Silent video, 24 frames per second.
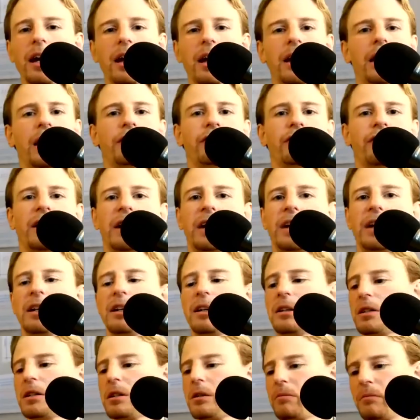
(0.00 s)
if I eat
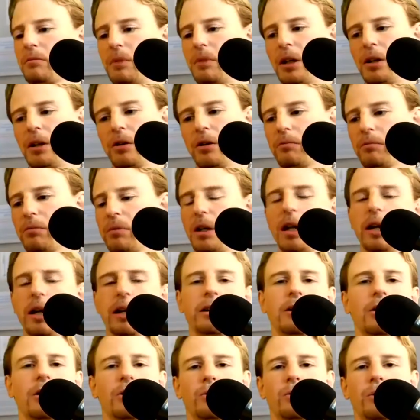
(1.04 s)
it, you know, like
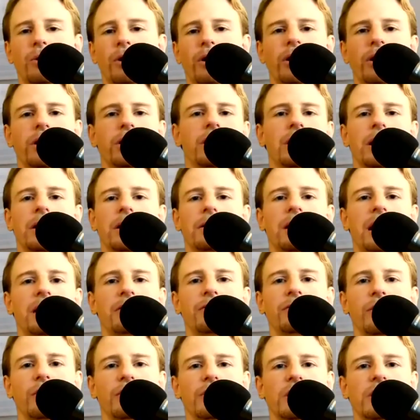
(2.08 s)
clockwork, I can't
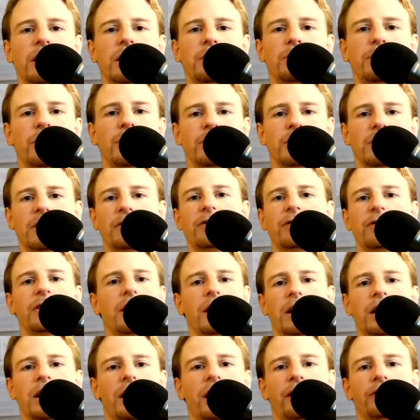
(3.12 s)
fall asleep because I feel
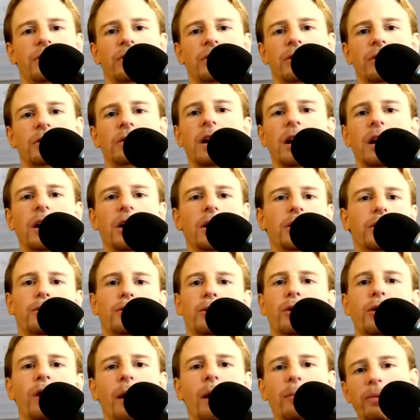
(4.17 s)
like I have to
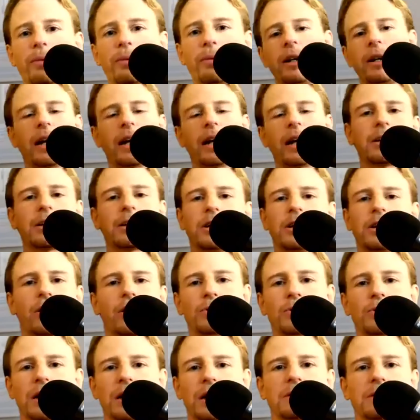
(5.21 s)
throw up and I actually
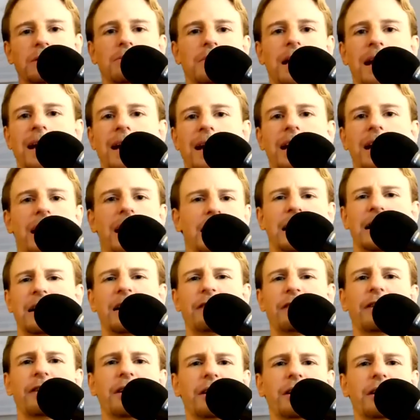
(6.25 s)
almost get a headache and I
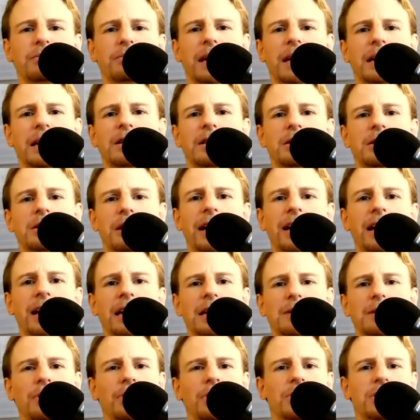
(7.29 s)
never get
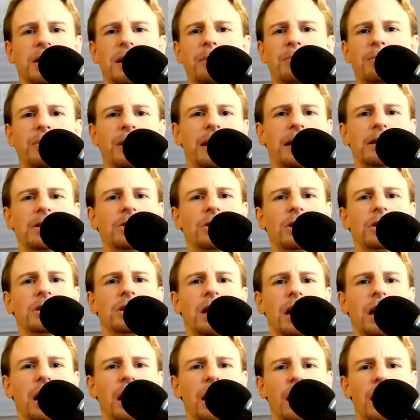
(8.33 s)
headaches because something is not
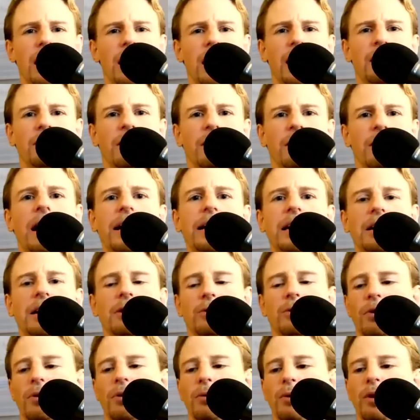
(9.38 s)
uh, aligning
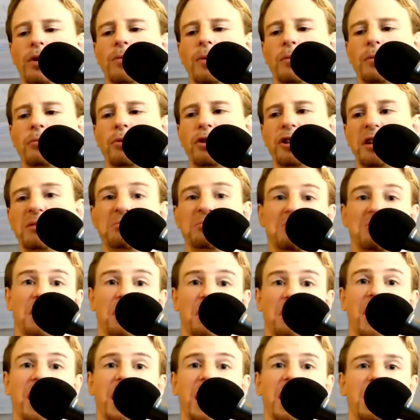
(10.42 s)
with, with my body.
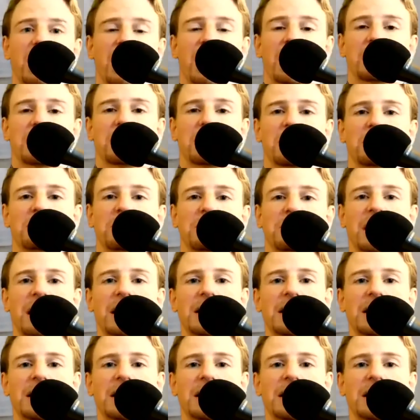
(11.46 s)
Okay, I had to I mean, that's